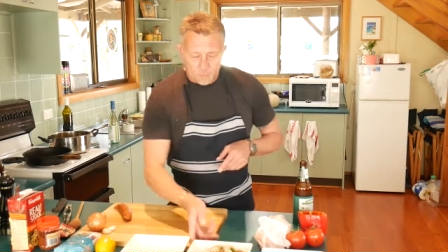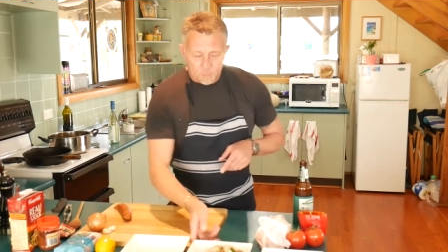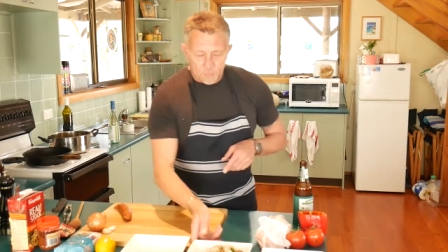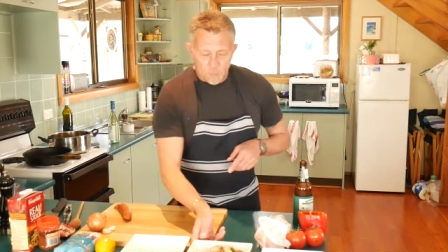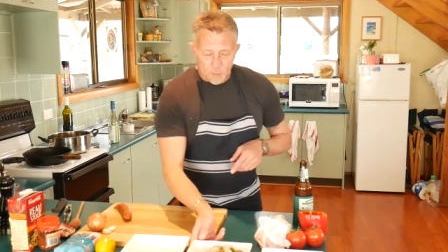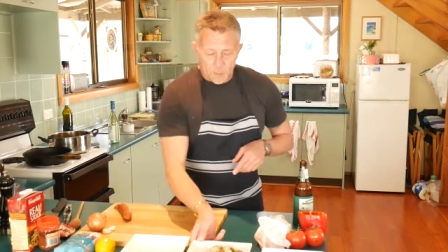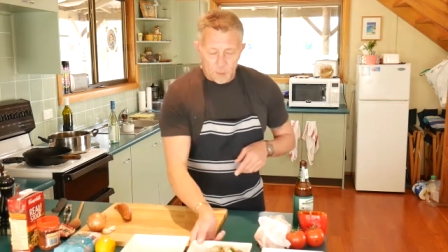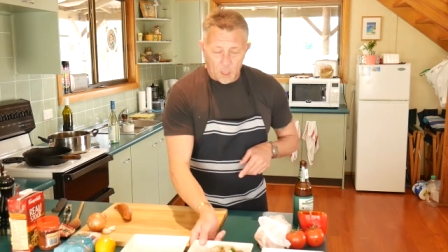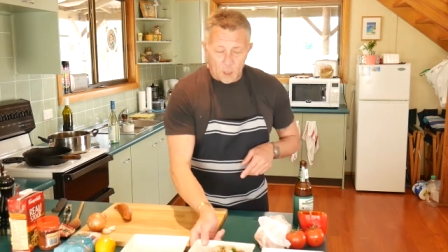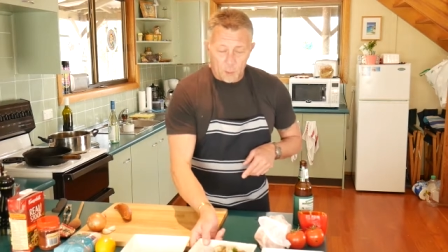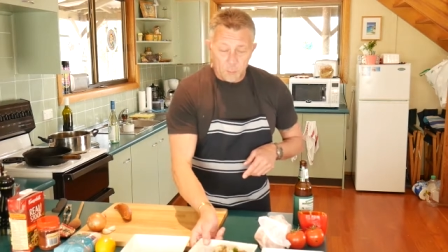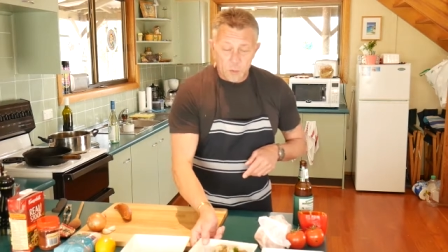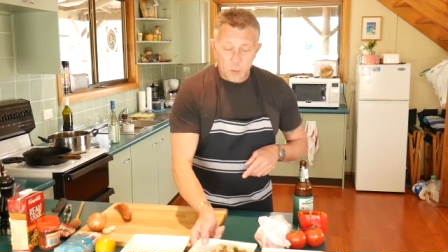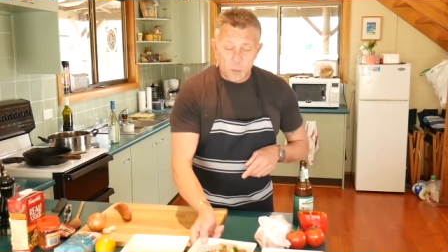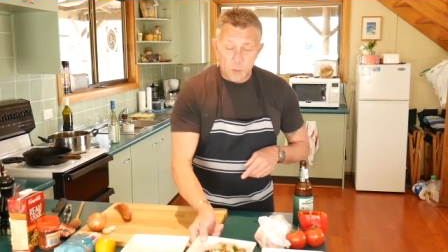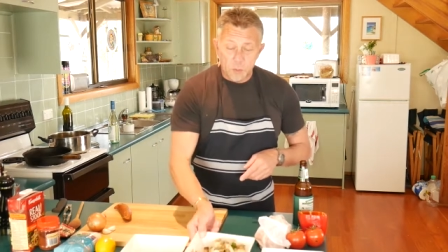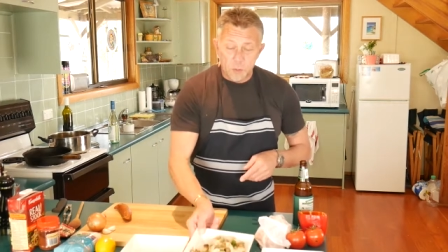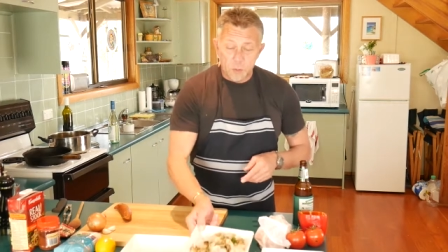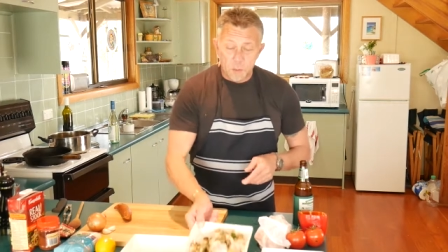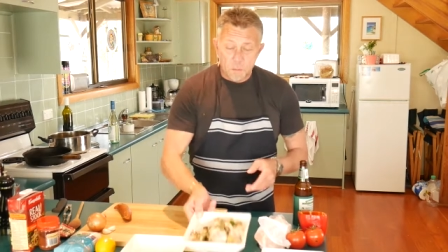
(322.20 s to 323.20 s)
Okay, I'm
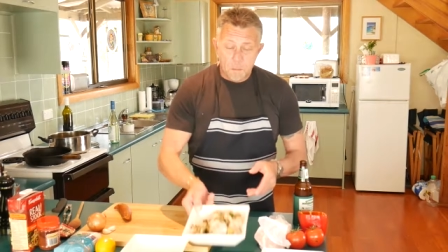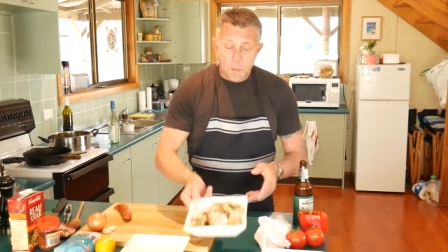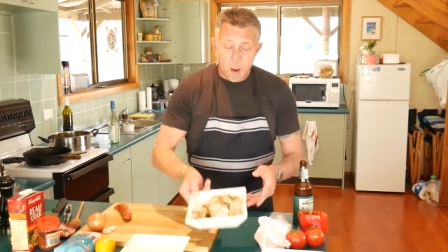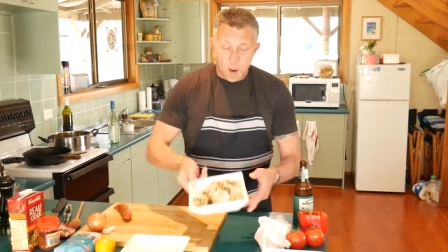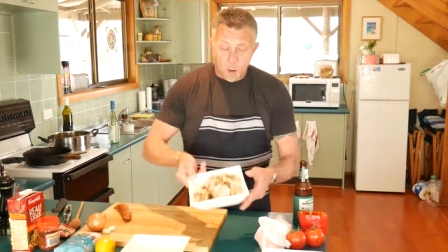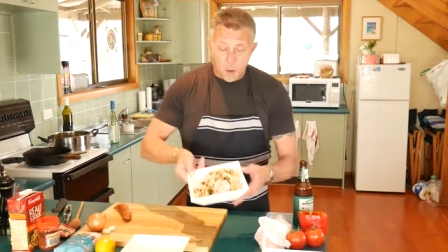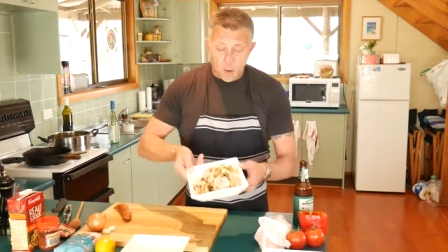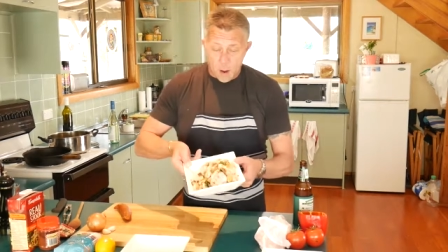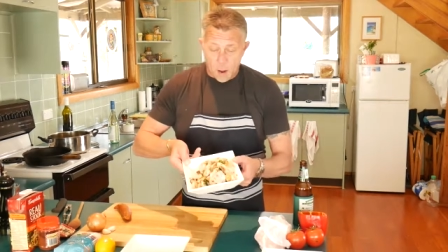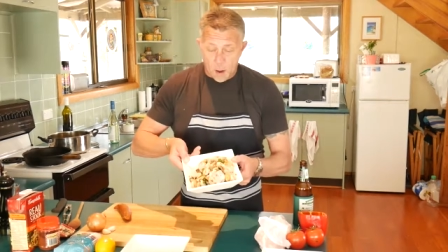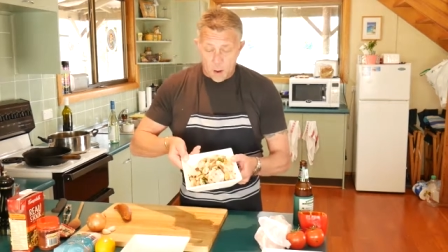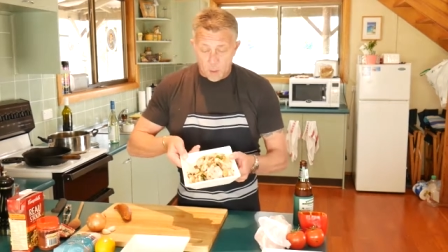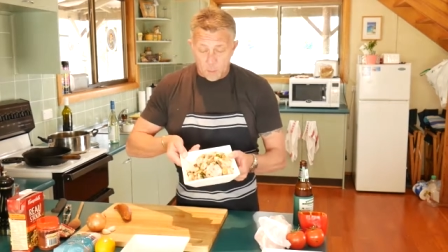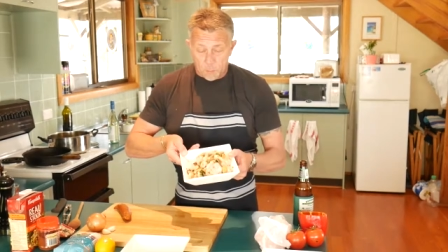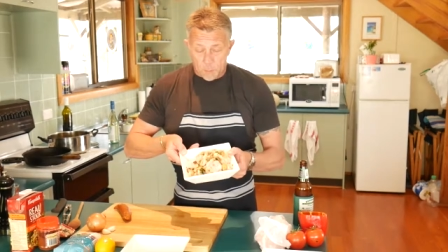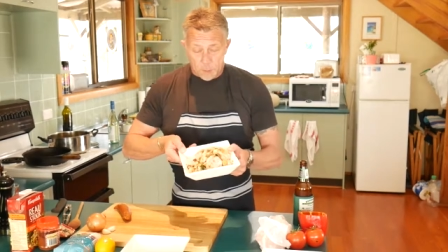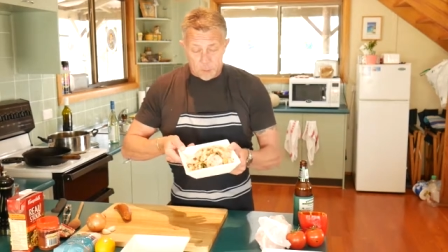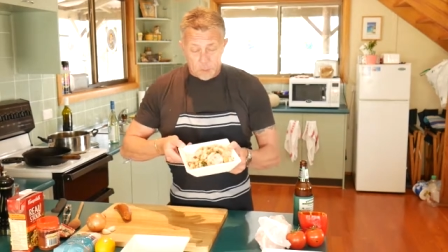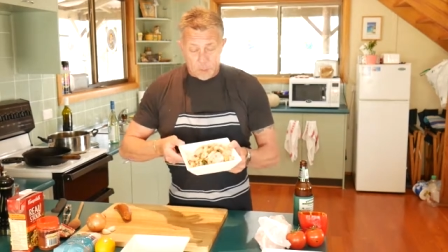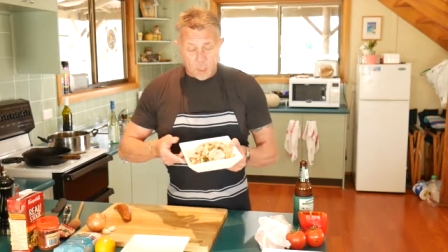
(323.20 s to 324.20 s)
just using a marinara
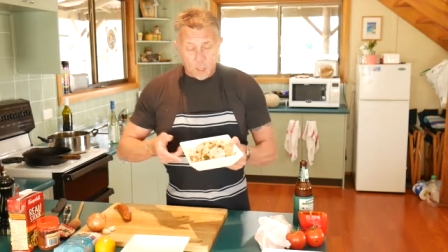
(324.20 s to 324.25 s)
mix.